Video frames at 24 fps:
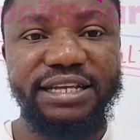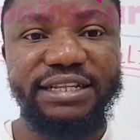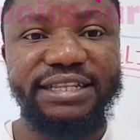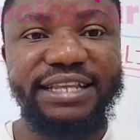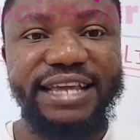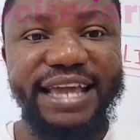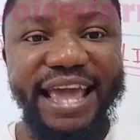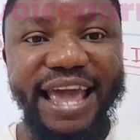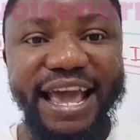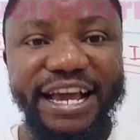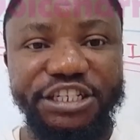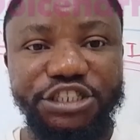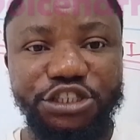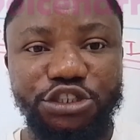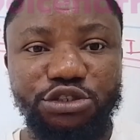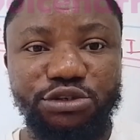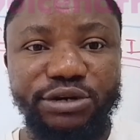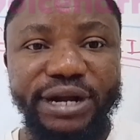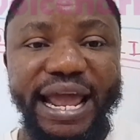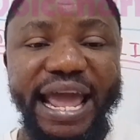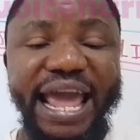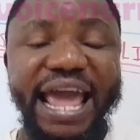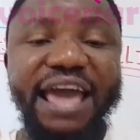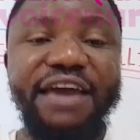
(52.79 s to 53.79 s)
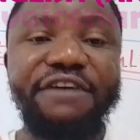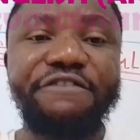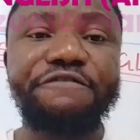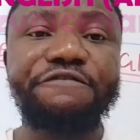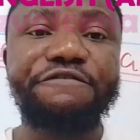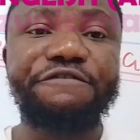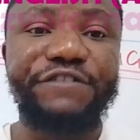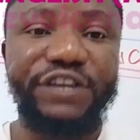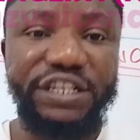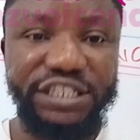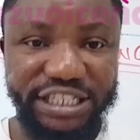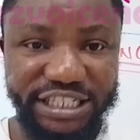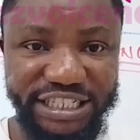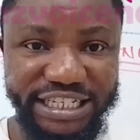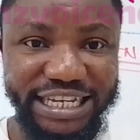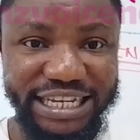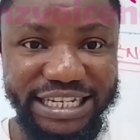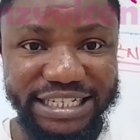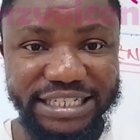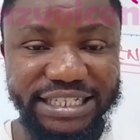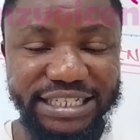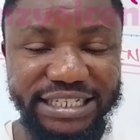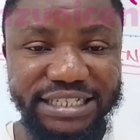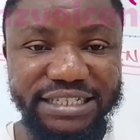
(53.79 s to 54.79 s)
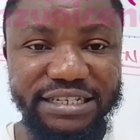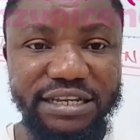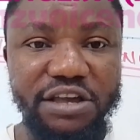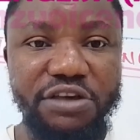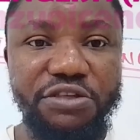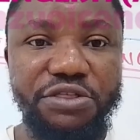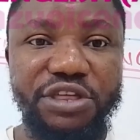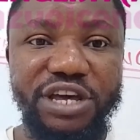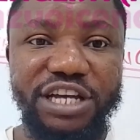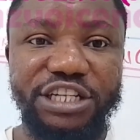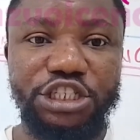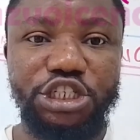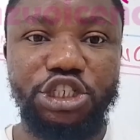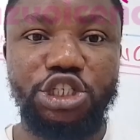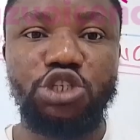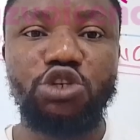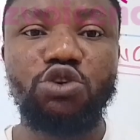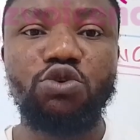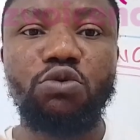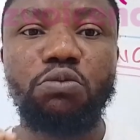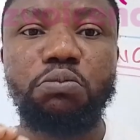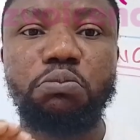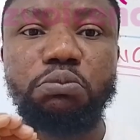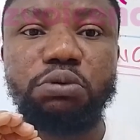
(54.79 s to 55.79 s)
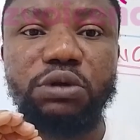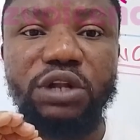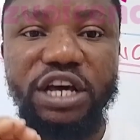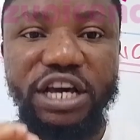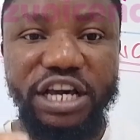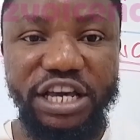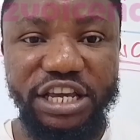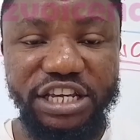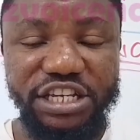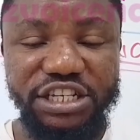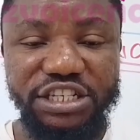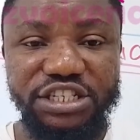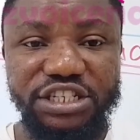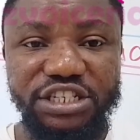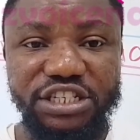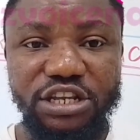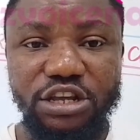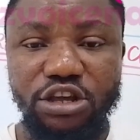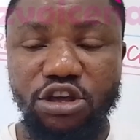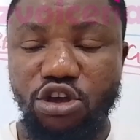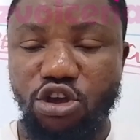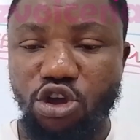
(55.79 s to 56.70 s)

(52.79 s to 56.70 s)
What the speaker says: the extra emphasis that you place